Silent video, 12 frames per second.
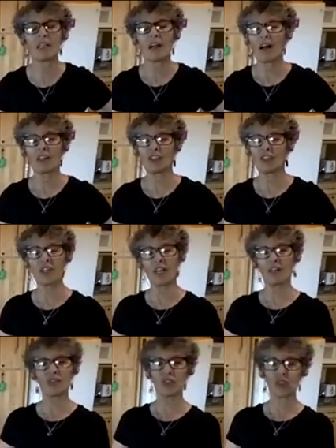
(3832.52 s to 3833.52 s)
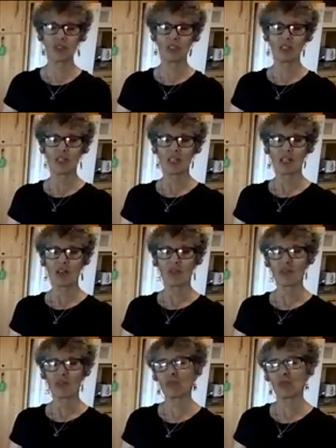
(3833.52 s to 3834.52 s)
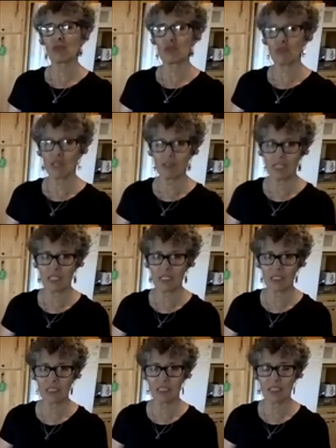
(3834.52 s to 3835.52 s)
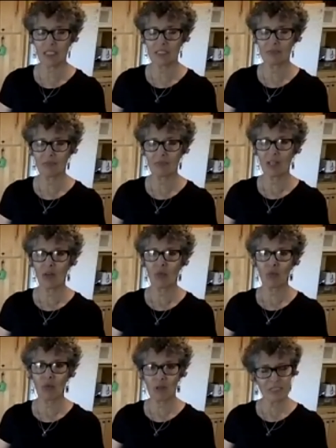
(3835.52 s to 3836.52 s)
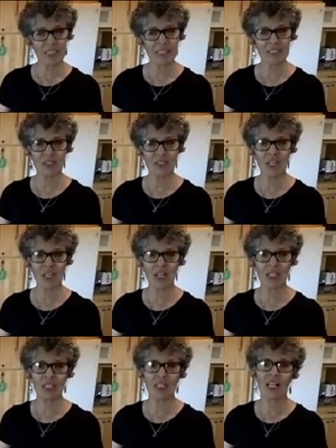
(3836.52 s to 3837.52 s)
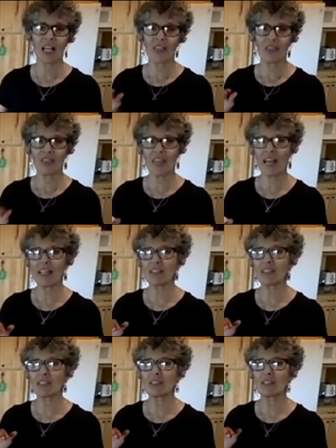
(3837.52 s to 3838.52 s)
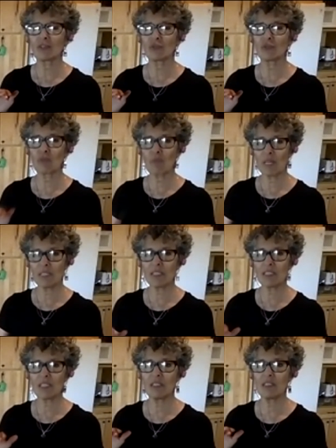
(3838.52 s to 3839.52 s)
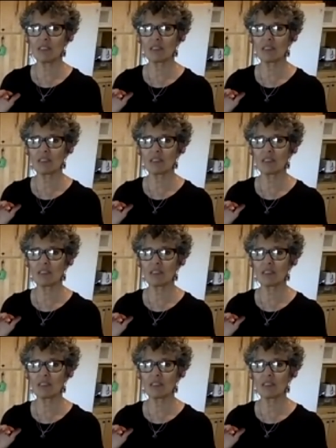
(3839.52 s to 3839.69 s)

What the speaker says: on your counter for 4 to 5 days. Once that's done, that fermented